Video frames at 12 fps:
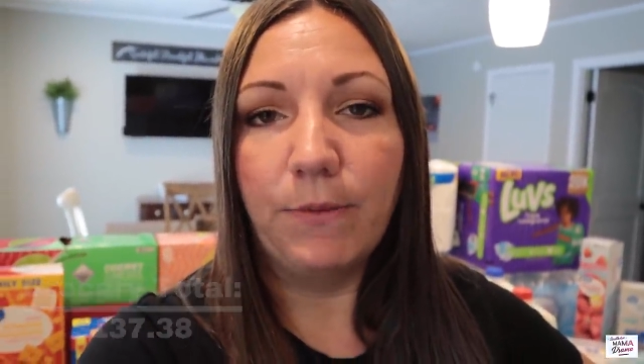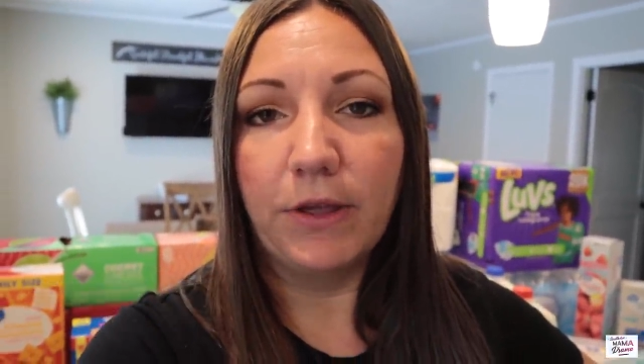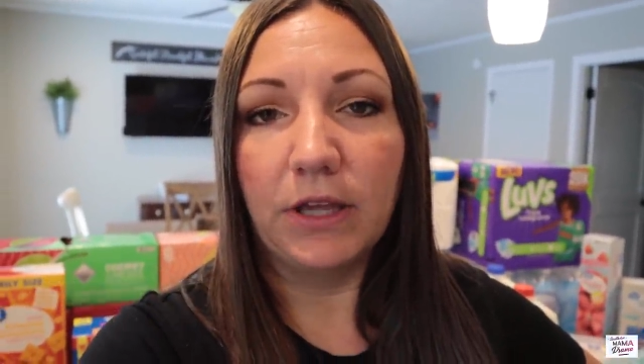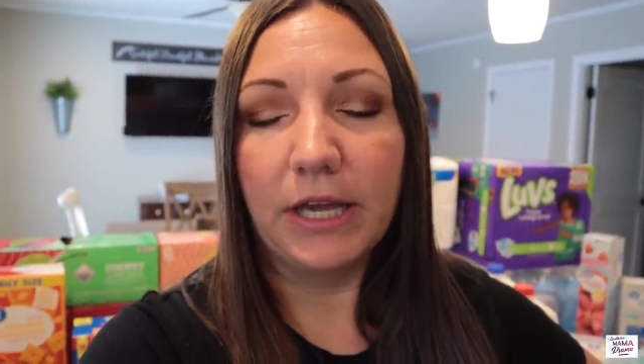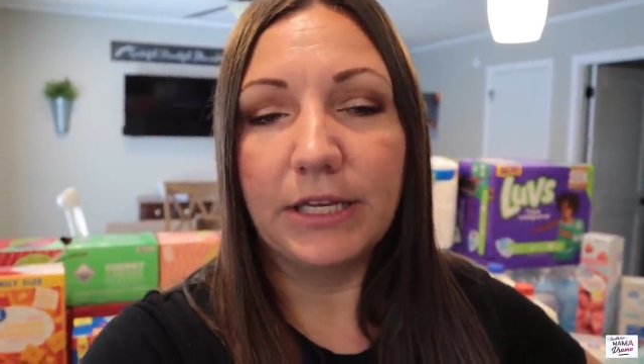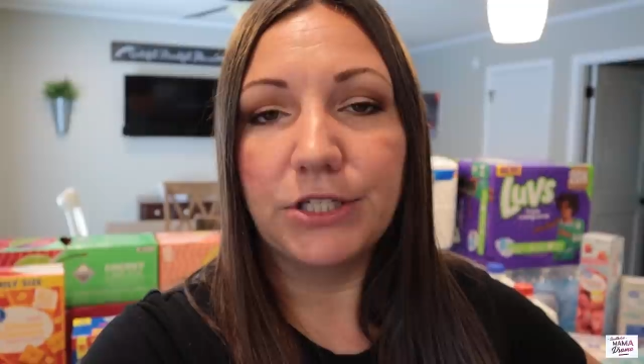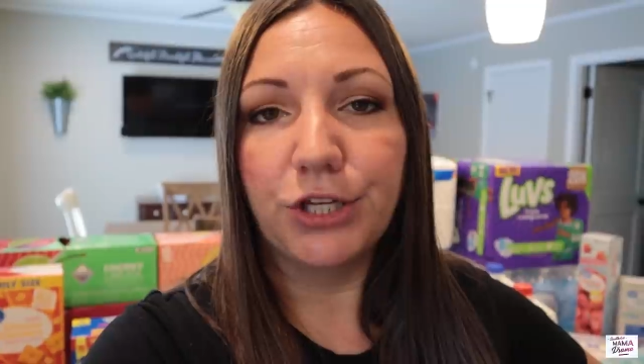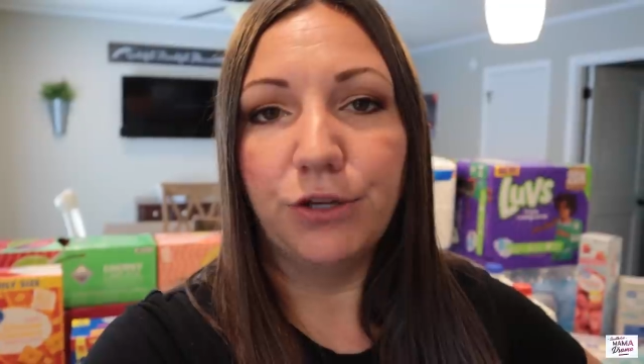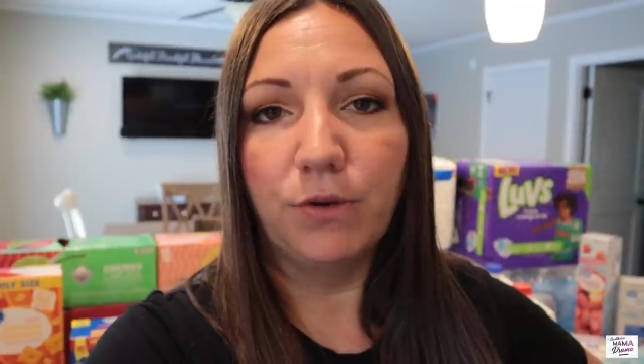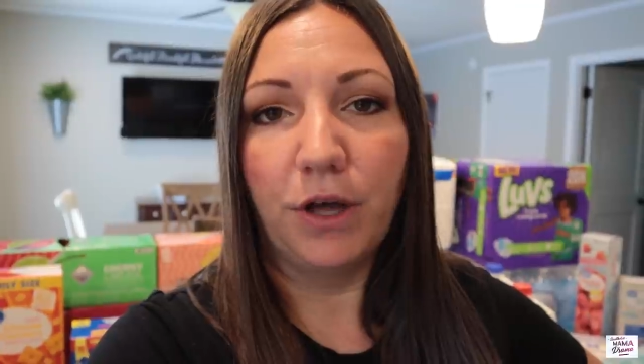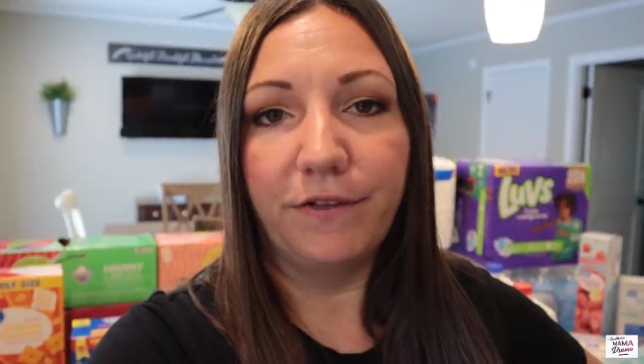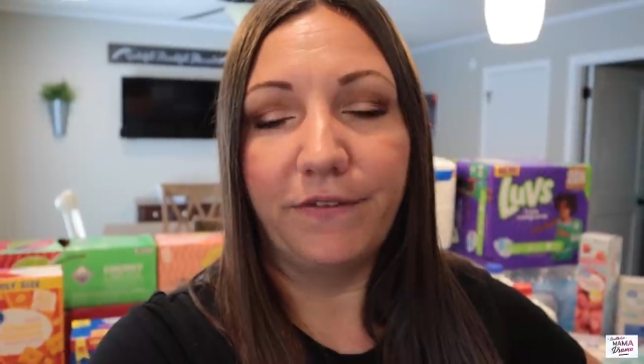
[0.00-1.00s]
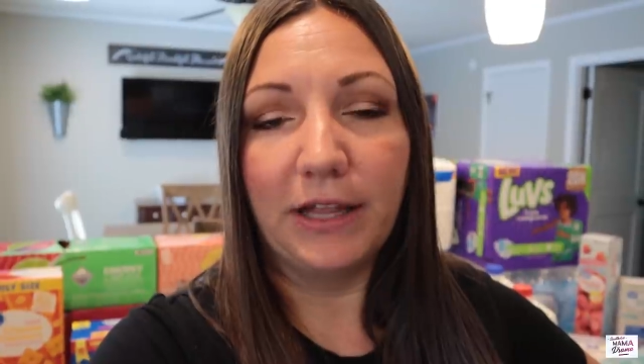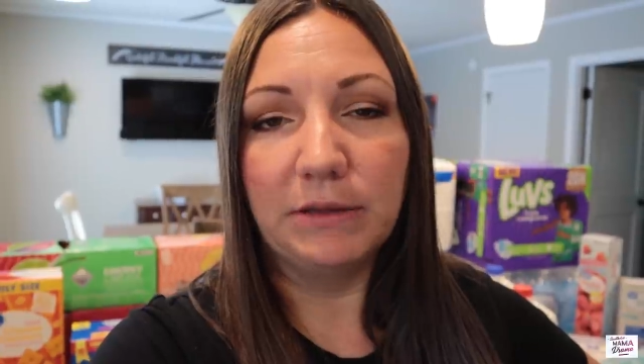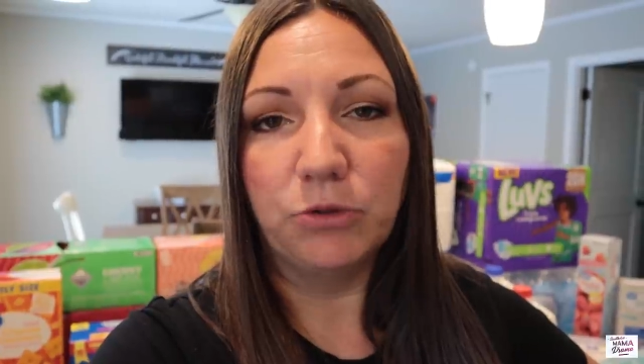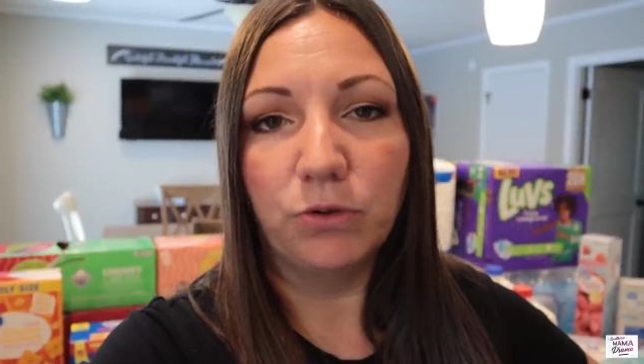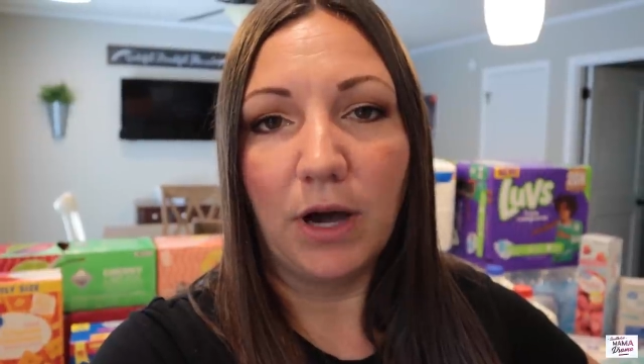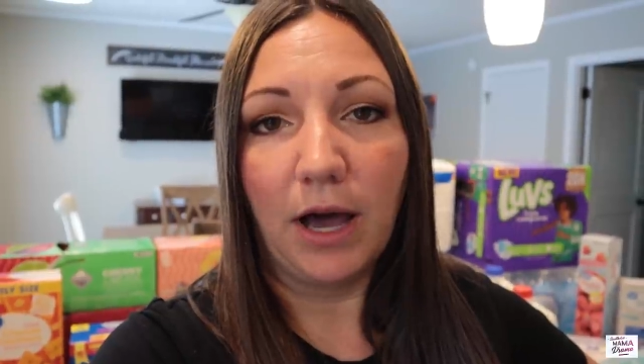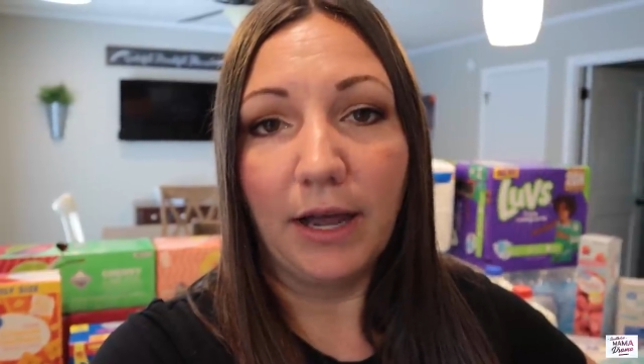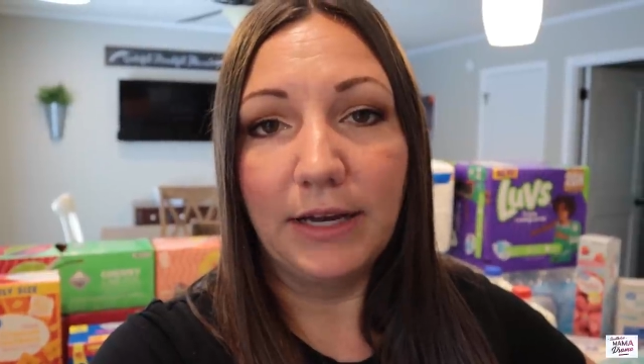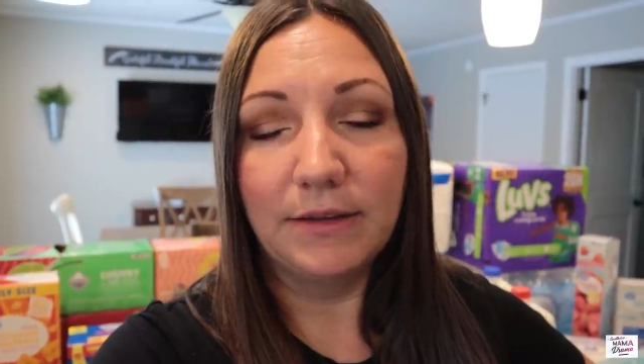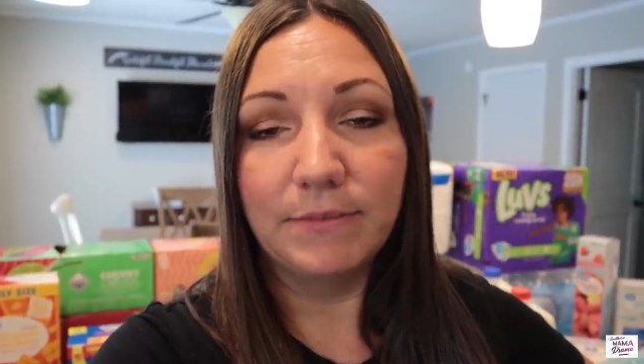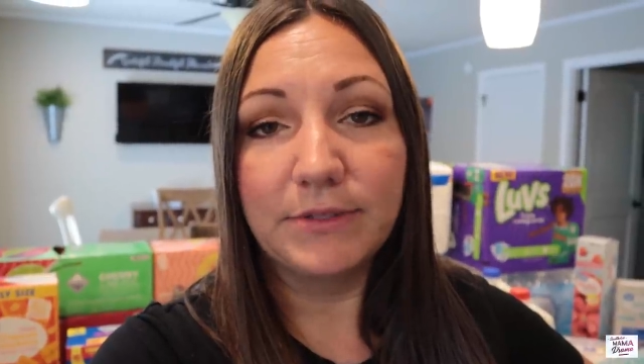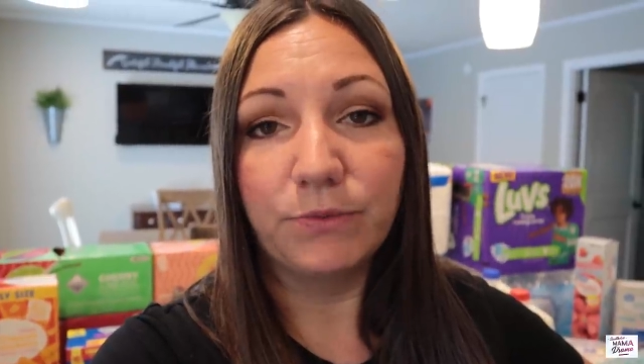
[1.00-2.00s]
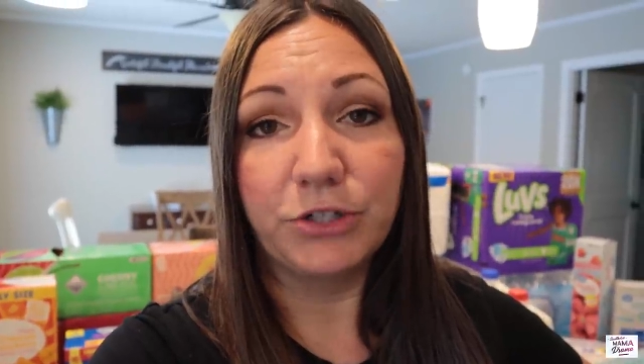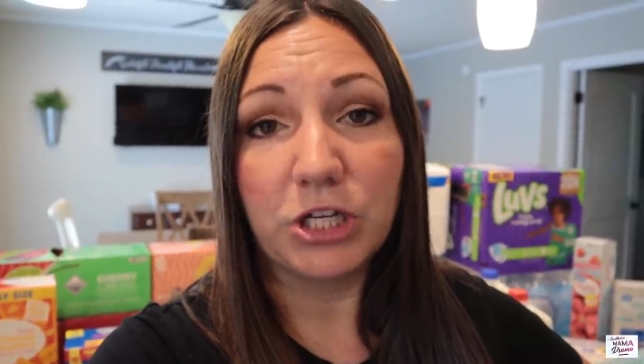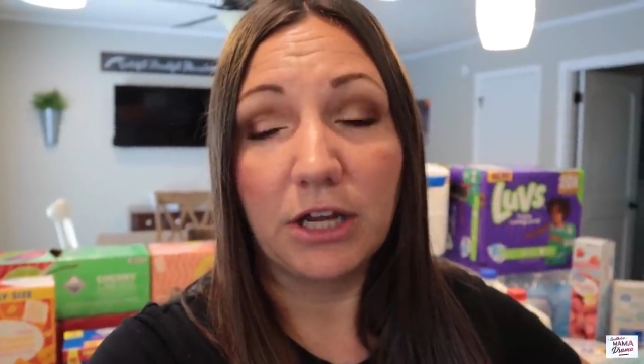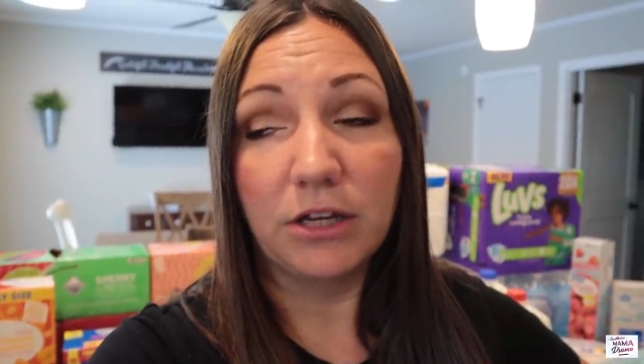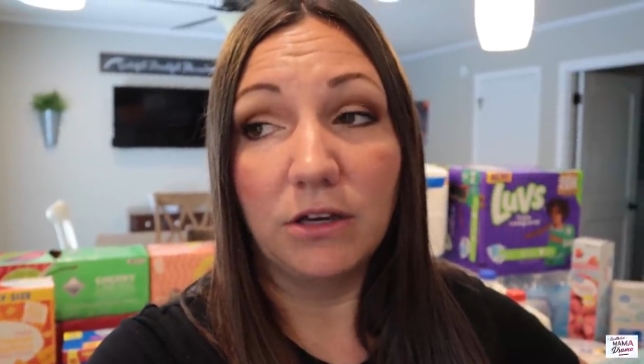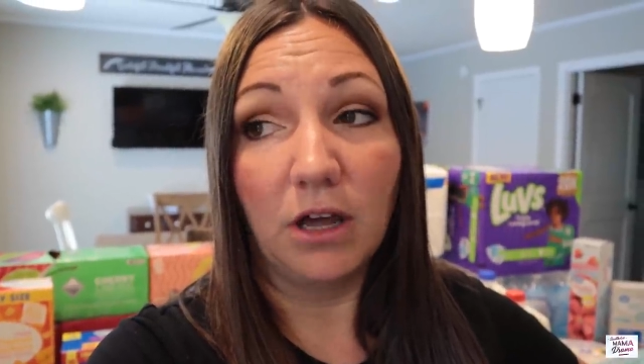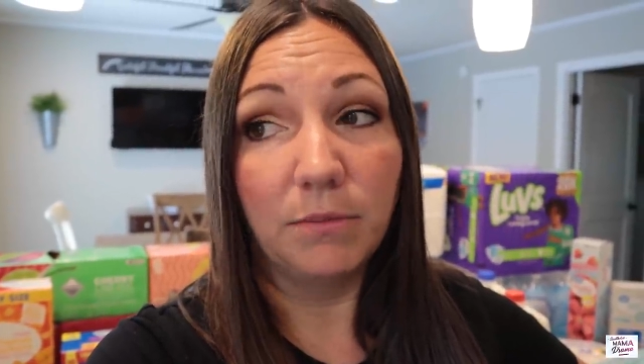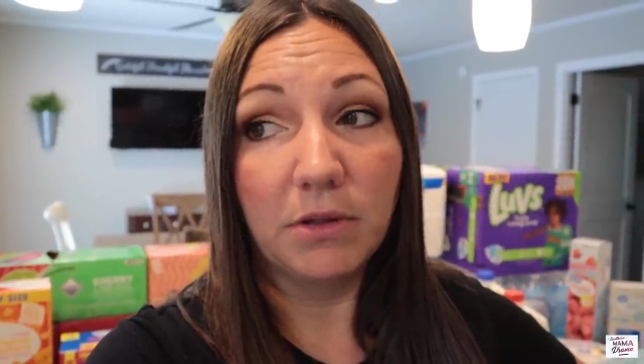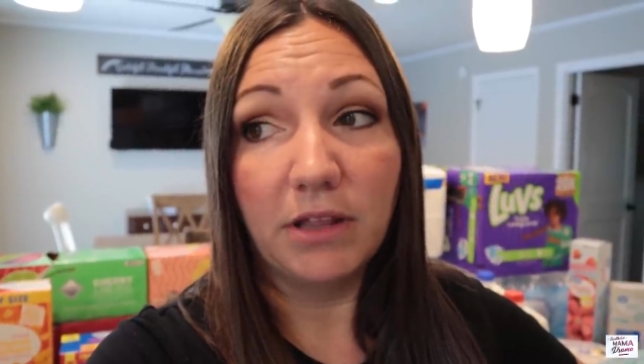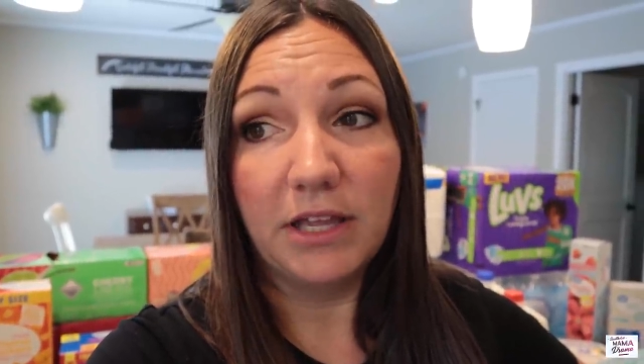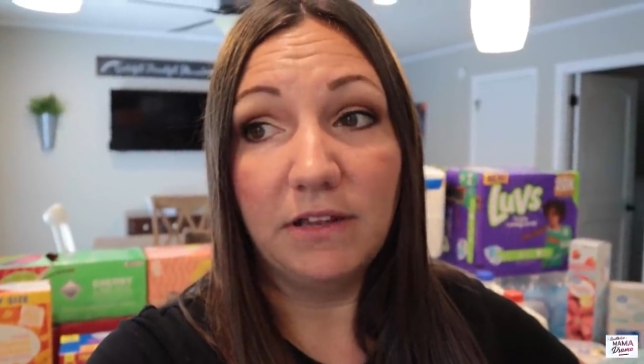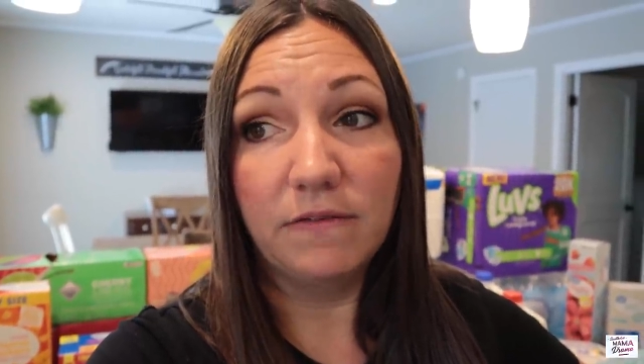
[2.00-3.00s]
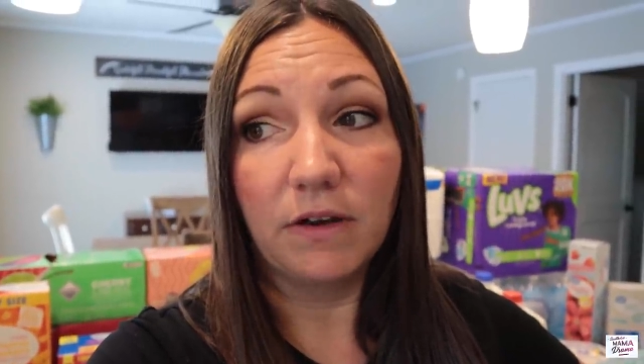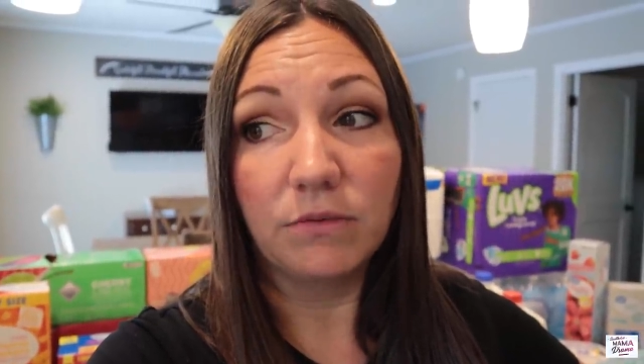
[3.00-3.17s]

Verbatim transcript: We only had two unavailable items, which I could not believe.